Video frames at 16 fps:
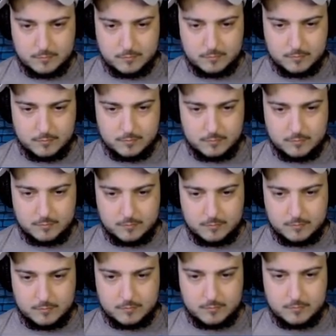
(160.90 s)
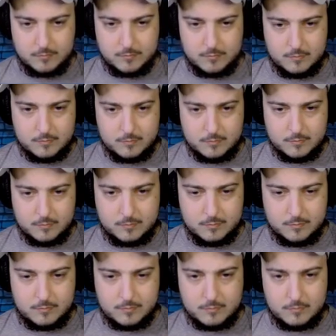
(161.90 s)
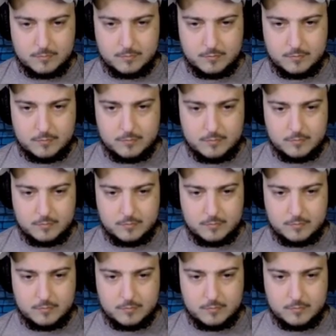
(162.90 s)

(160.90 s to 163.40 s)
(silence)